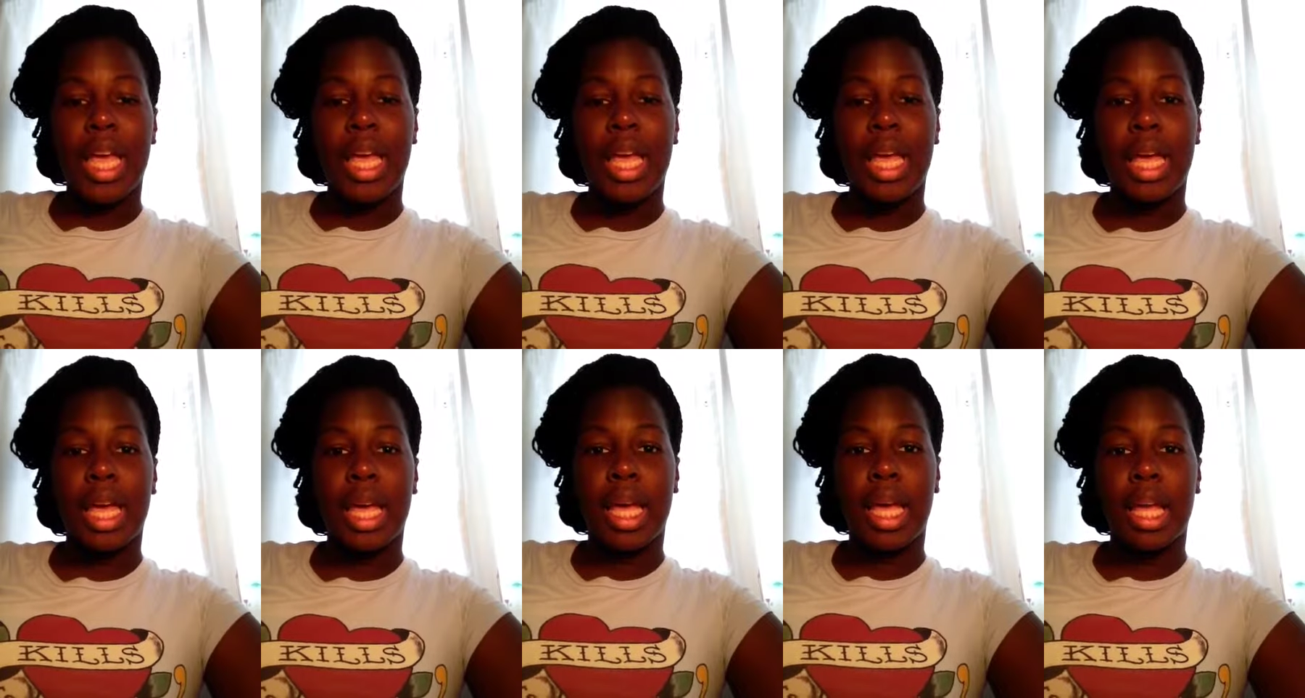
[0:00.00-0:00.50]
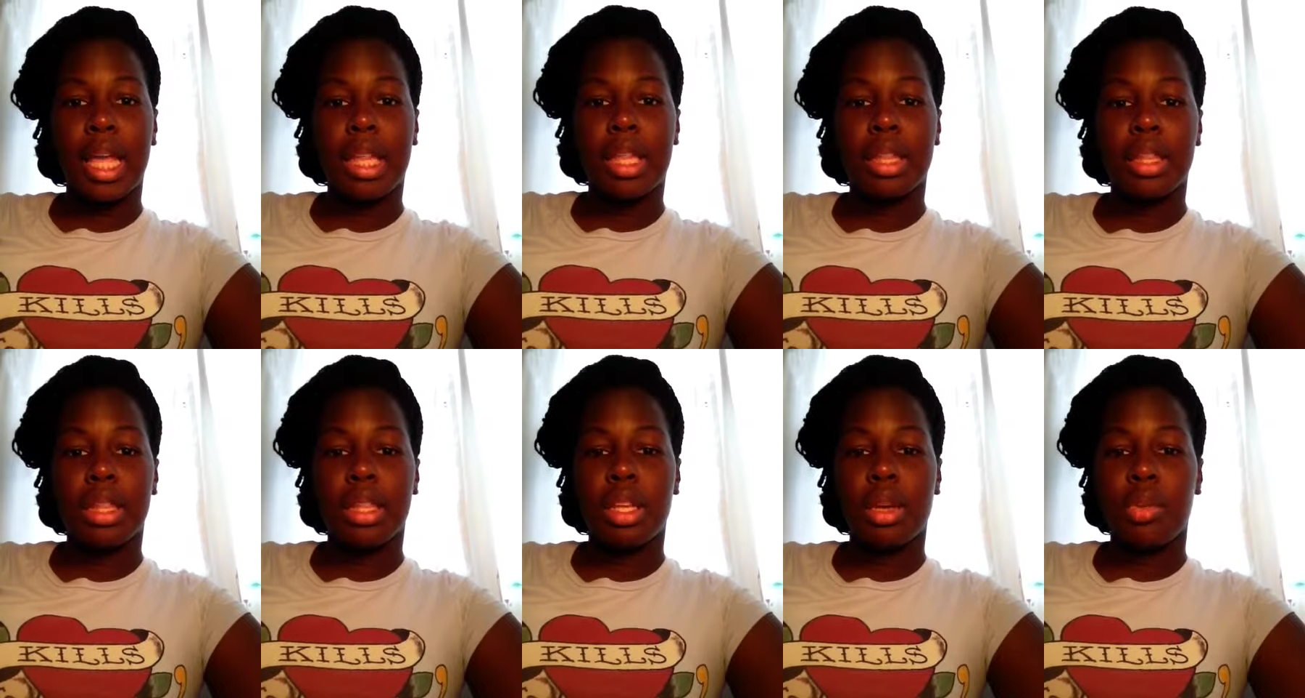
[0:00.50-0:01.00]

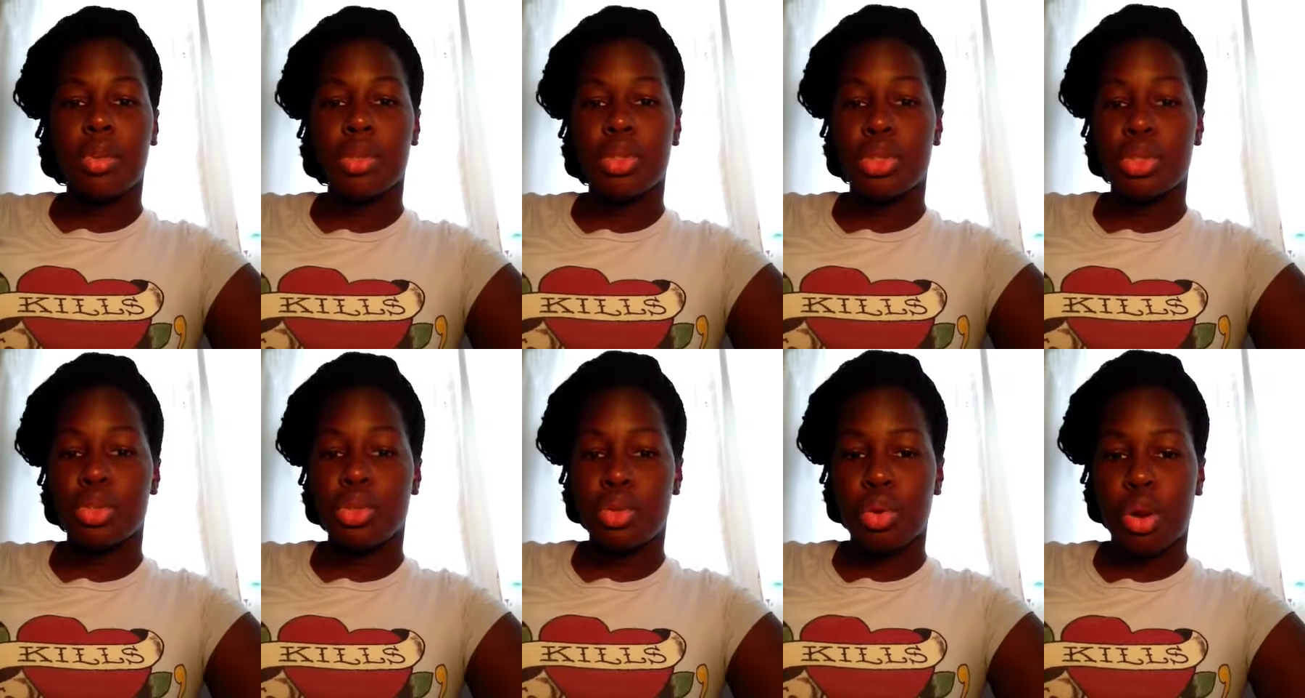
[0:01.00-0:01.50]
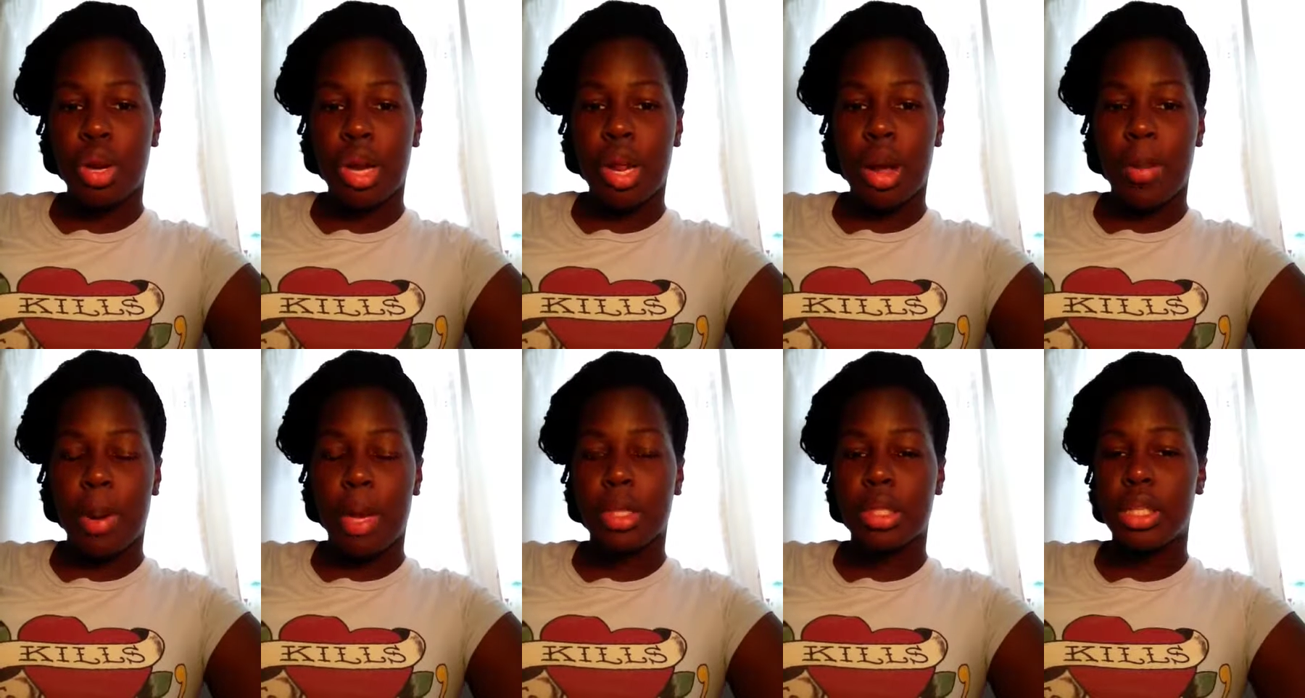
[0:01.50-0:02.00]
and there was the story
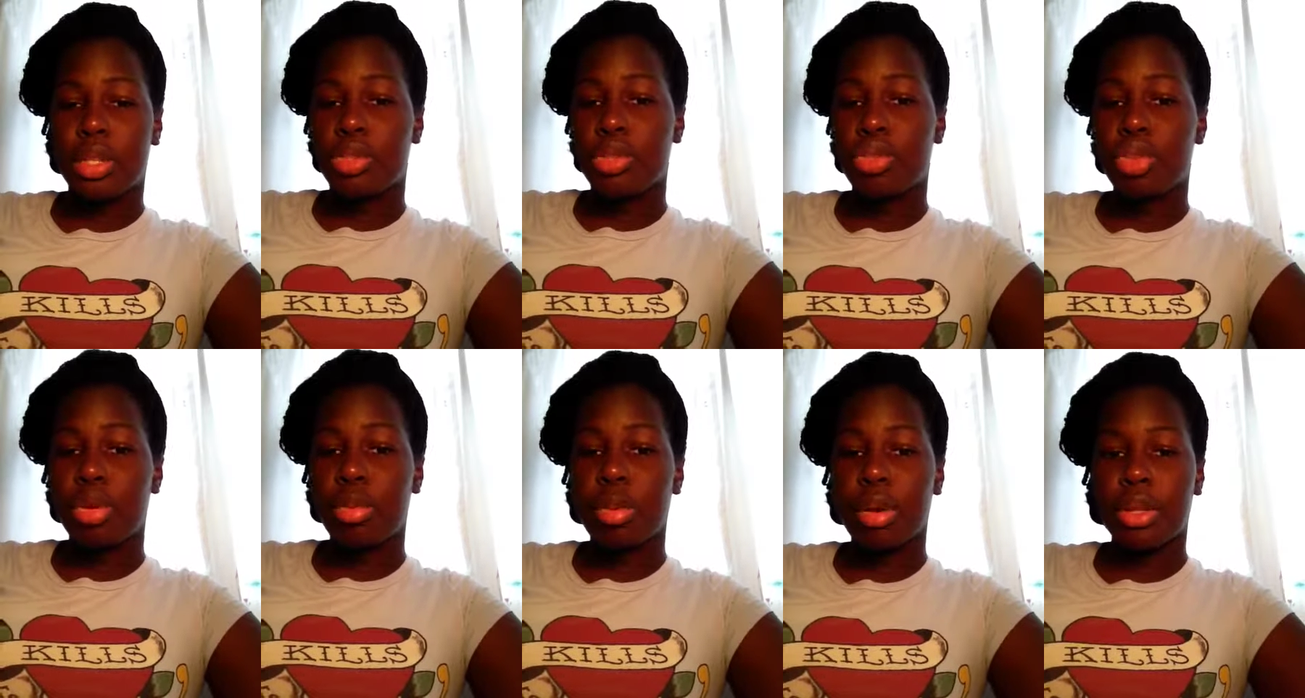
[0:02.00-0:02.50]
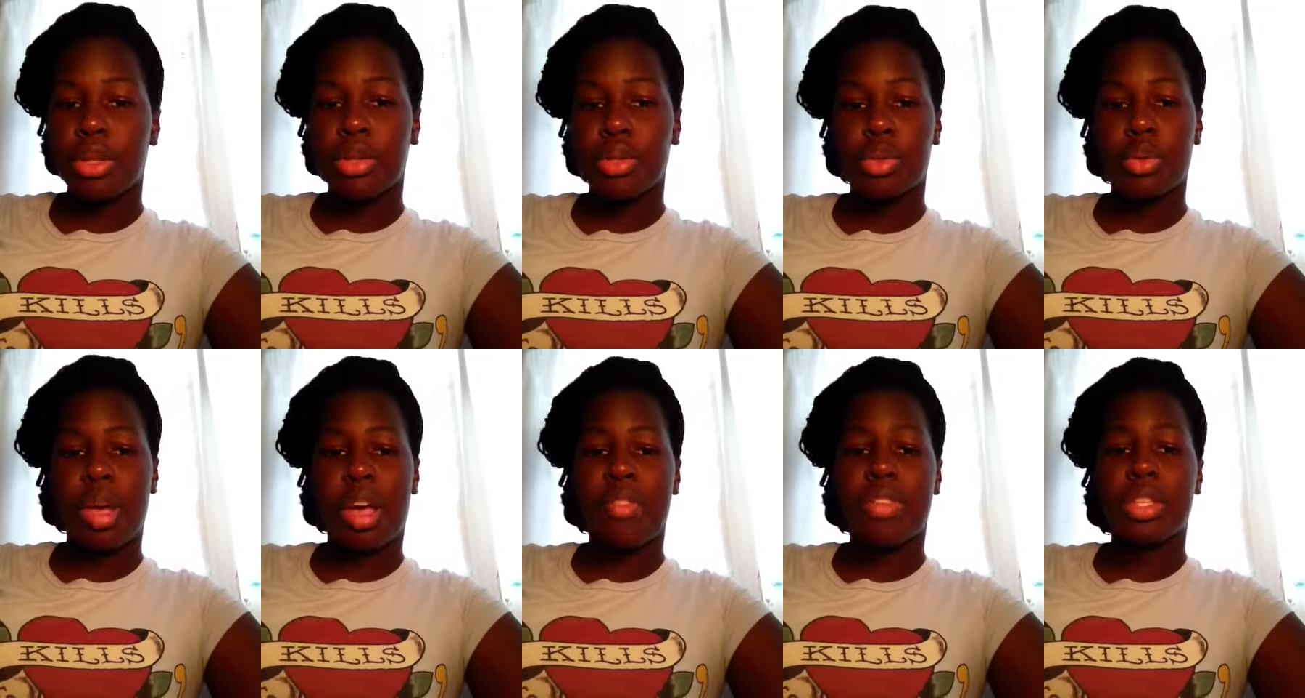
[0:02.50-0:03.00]
about these two brothers
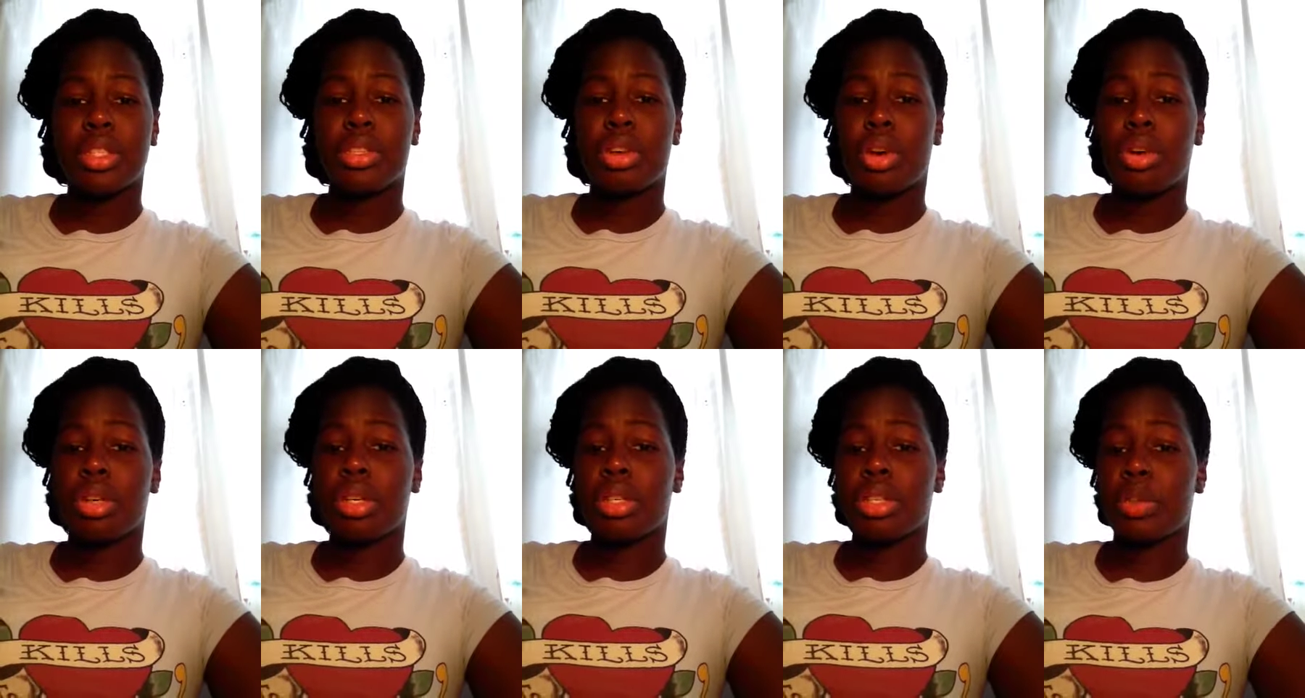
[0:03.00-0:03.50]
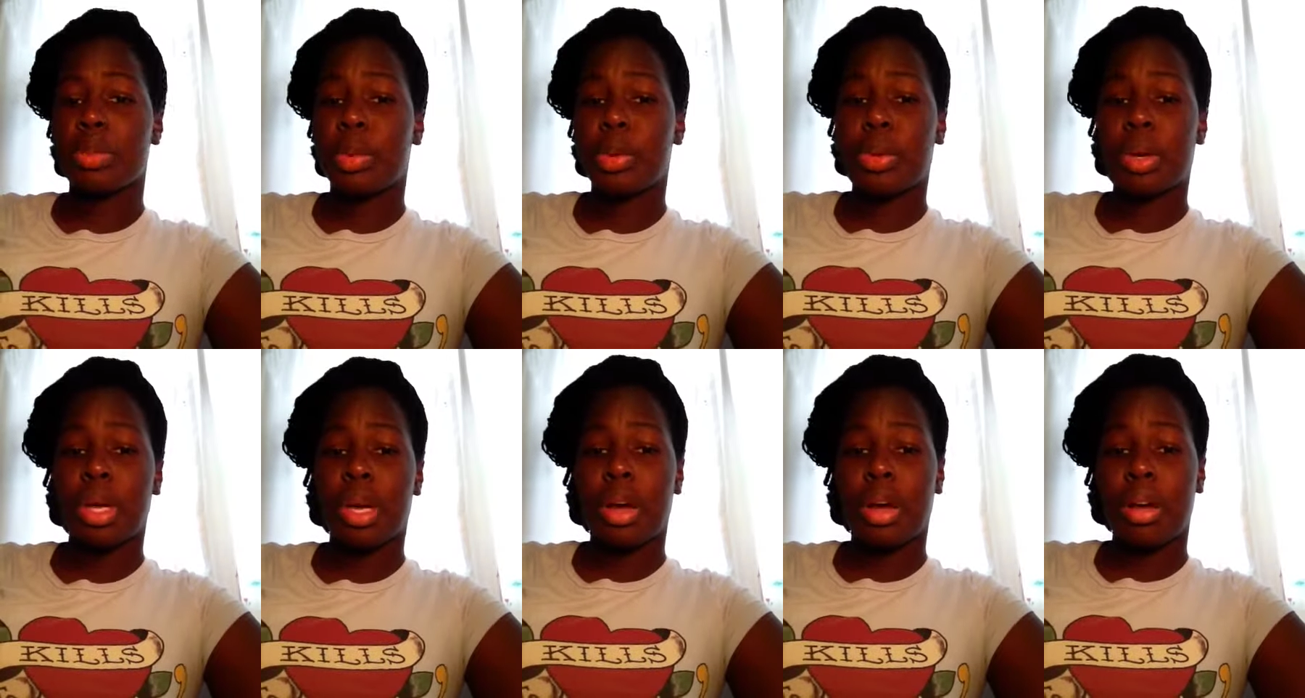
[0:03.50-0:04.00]
who haven't talked,
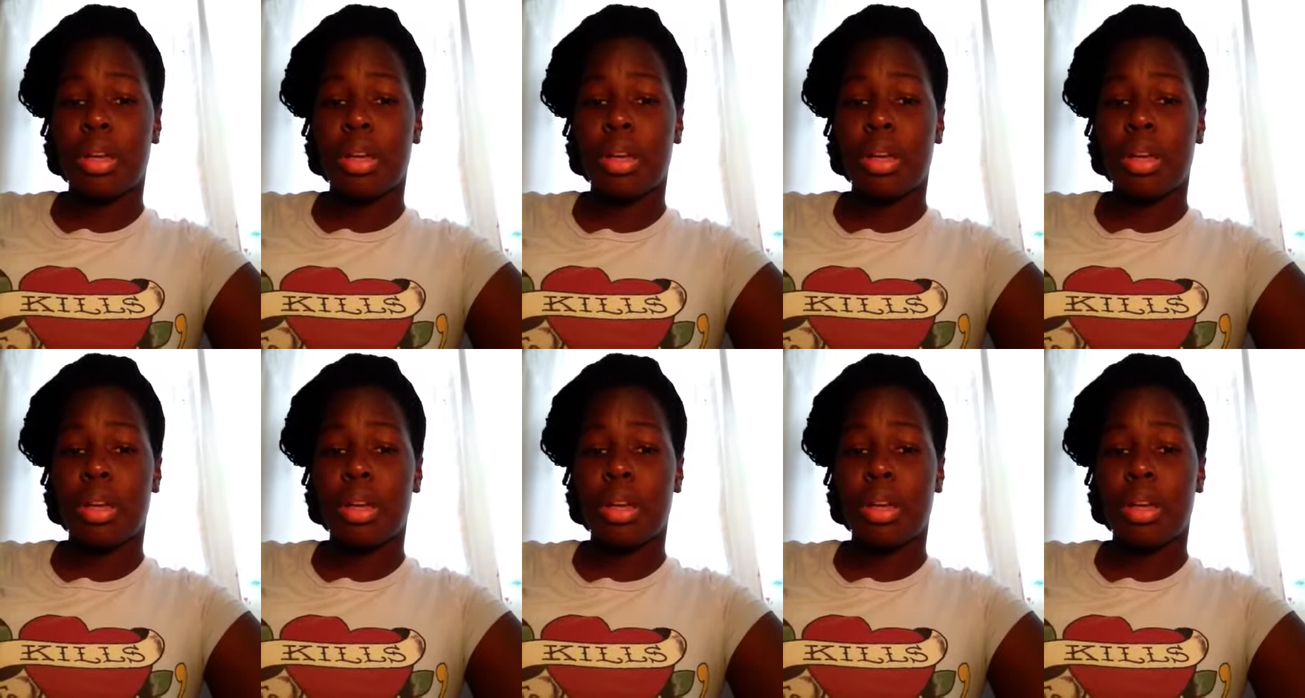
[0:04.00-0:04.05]
spoke